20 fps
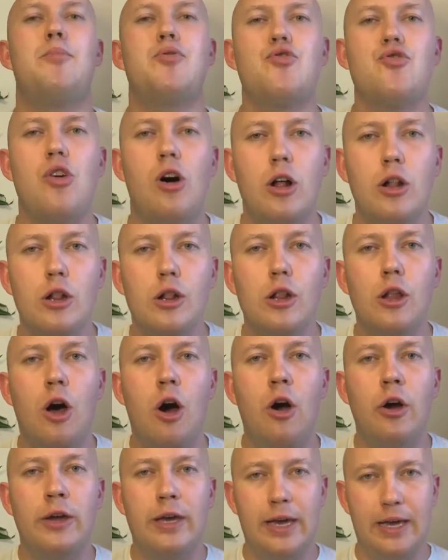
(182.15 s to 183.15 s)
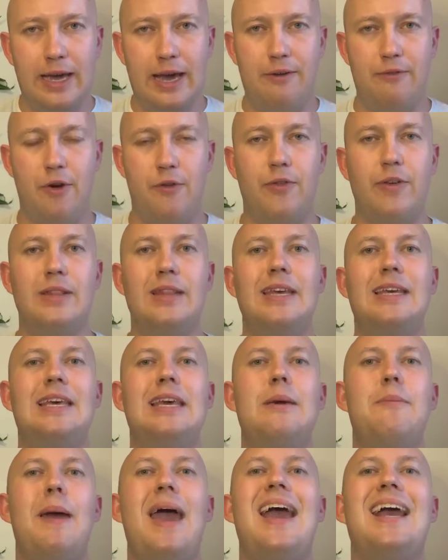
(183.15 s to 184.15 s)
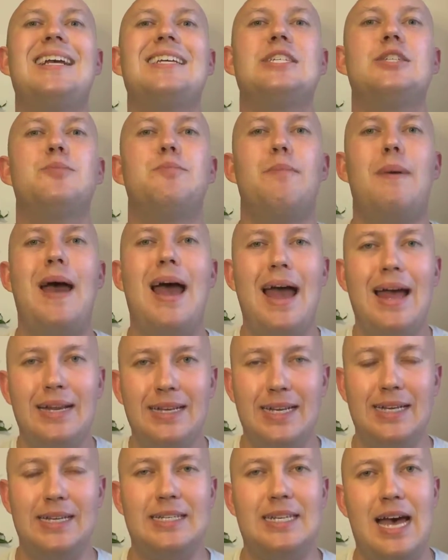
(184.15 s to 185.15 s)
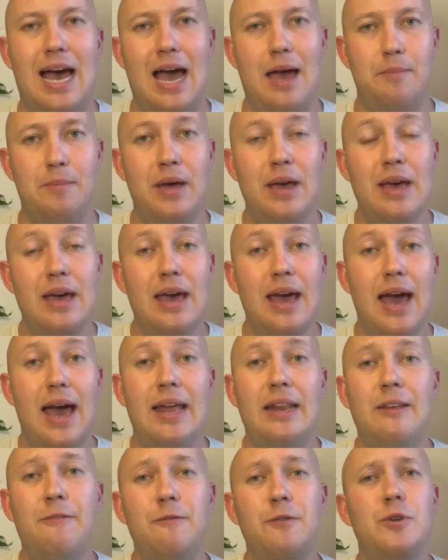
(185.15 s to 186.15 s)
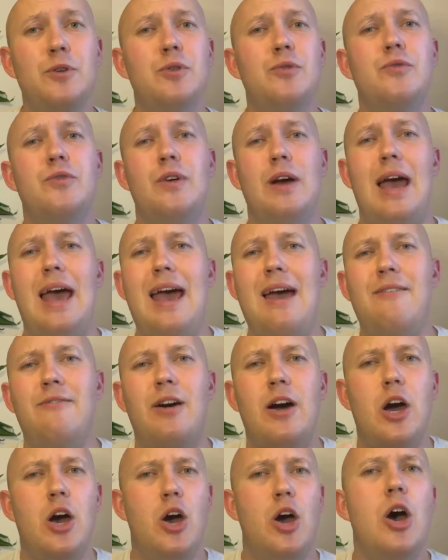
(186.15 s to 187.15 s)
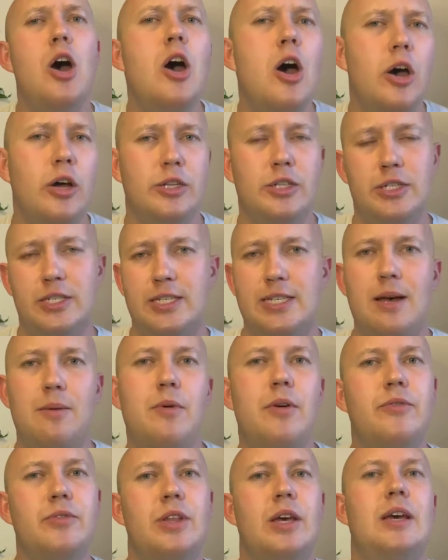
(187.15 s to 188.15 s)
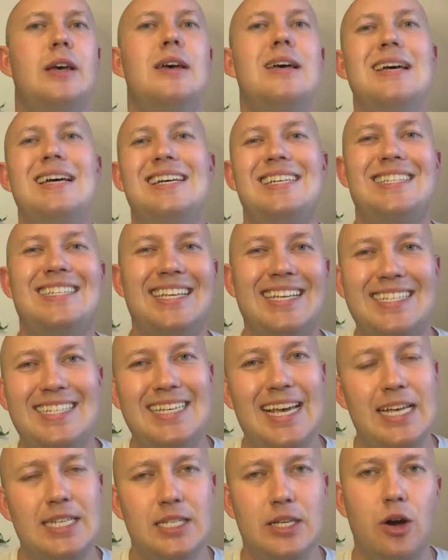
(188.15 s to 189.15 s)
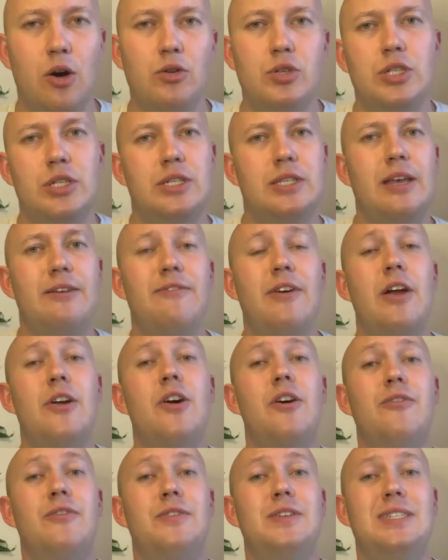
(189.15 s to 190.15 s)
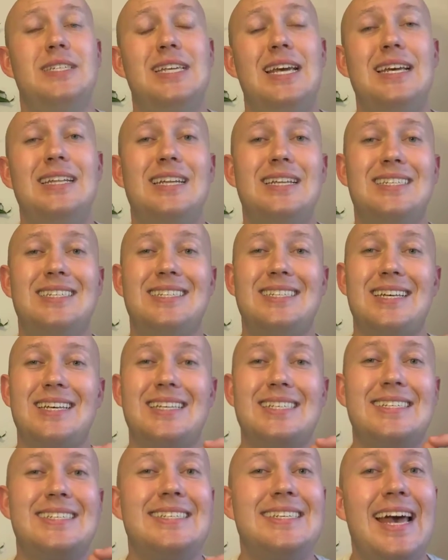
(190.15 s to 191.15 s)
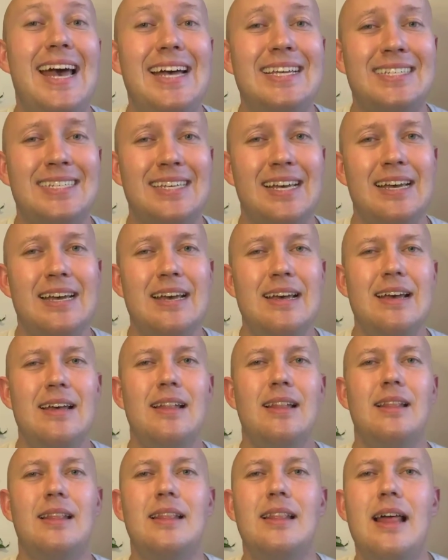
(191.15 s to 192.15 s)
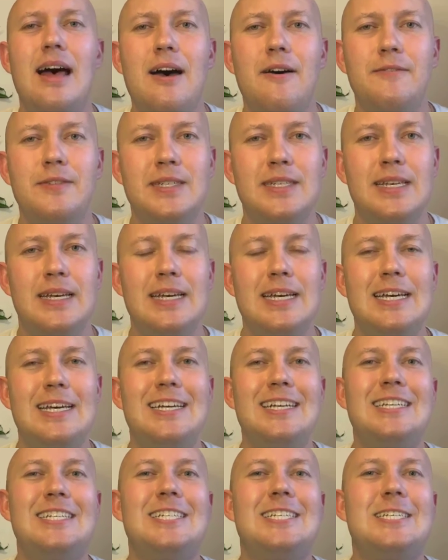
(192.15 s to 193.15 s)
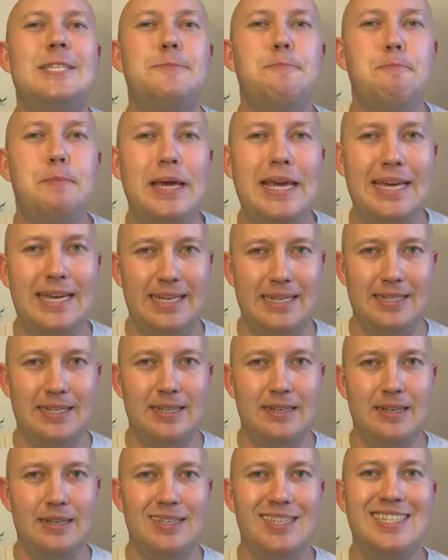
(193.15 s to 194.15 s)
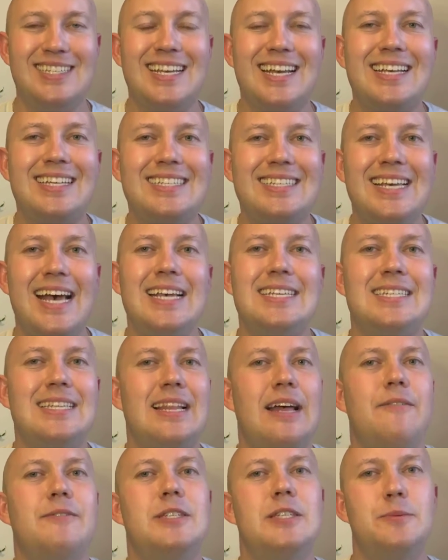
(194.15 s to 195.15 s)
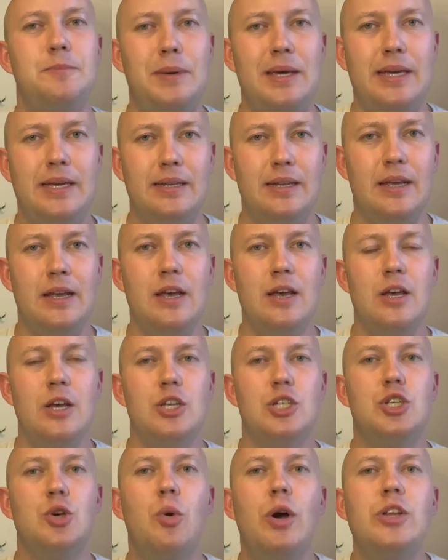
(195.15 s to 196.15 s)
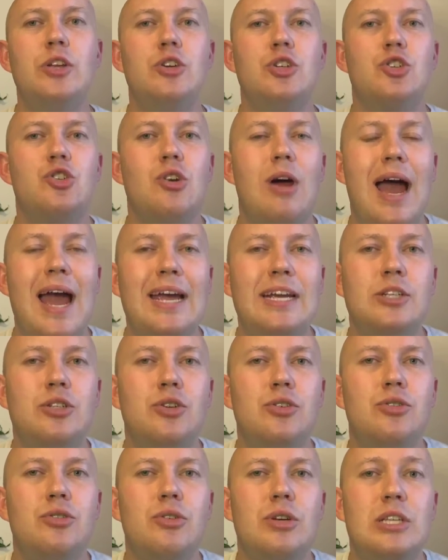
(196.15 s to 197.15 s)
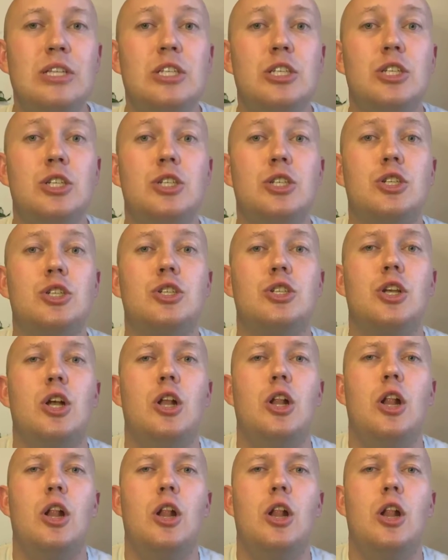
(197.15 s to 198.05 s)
prolonging everything. They keep expanding time. And if you've ever heard some of the success coaches, they very often say that success loves speed. Success loves speed. So when you're trying to do it slow,